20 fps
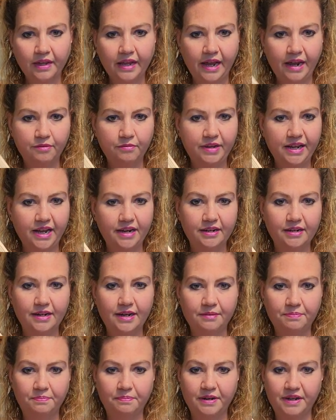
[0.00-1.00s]
and we ended
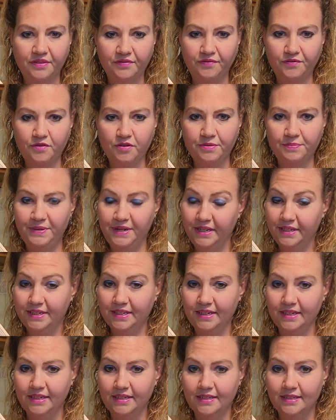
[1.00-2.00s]
up with 4
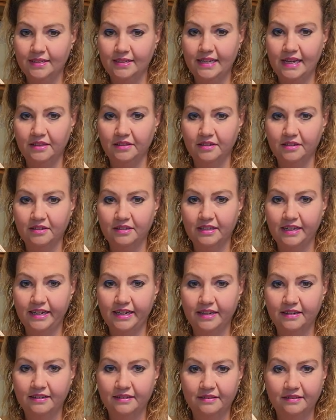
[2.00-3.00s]
pieces that look
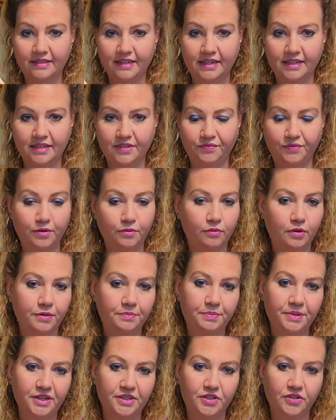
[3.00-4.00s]
like this for
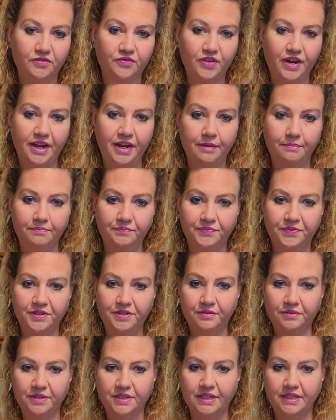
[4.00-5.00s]
one picture frame,
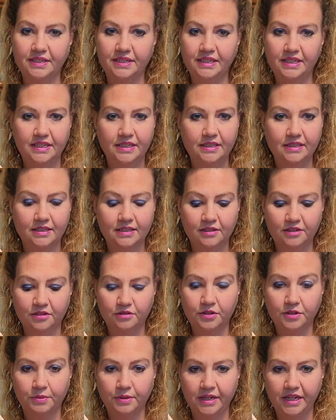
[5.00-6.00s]
2 16s and
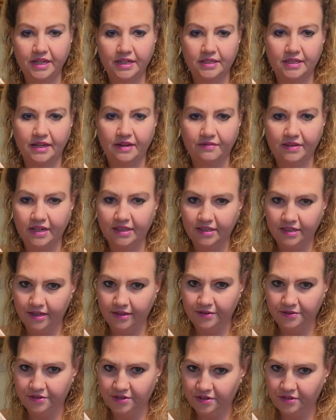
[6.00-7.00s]
2 20s. I've got the
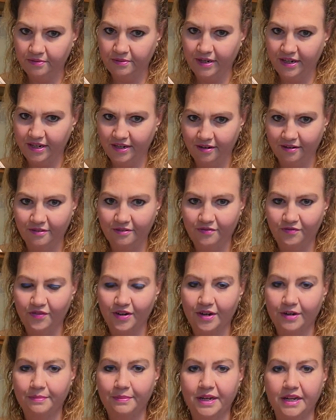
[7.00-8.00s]
other 2 right here in
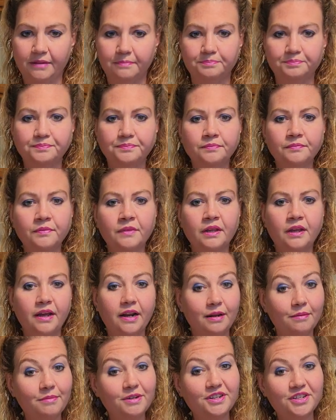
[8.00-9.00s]
front of me,
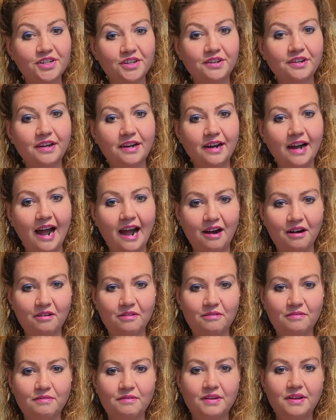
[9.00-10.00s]
and I'm going to show you
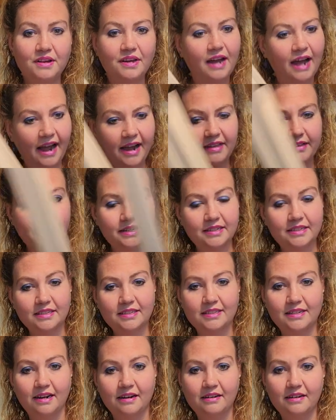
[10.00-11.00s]
how I like to
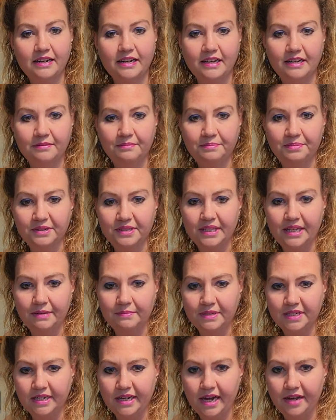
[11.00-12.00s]
start and put
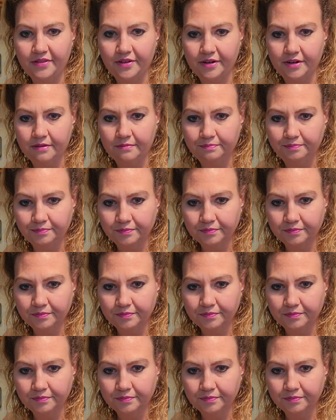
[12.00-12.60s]
them together.